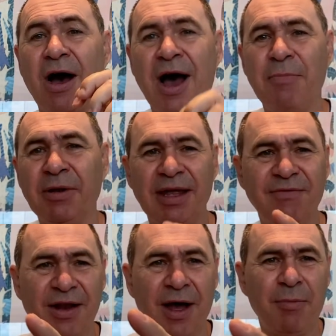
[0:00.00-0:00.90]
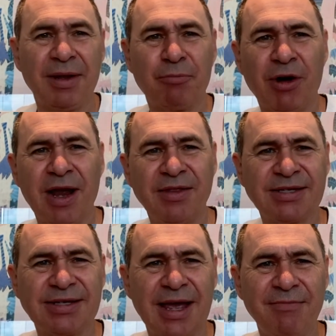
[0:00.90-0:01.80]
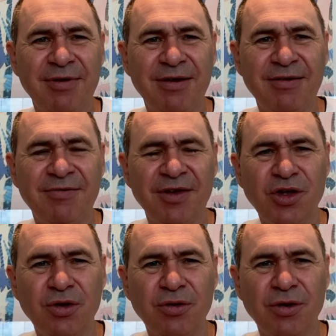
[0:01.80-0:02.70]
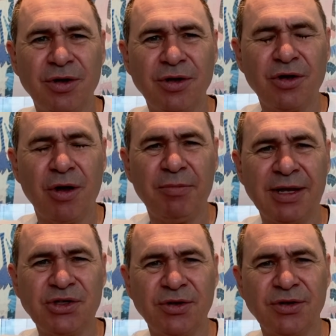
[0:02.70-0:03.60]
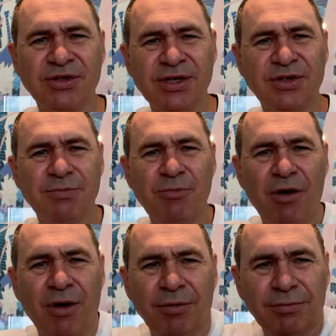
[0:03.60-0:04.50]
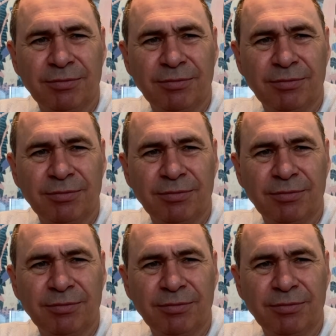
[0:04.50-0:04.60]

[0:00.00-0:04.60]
I believe it. I'm praying the same for you. God bless you. See you tomorrow.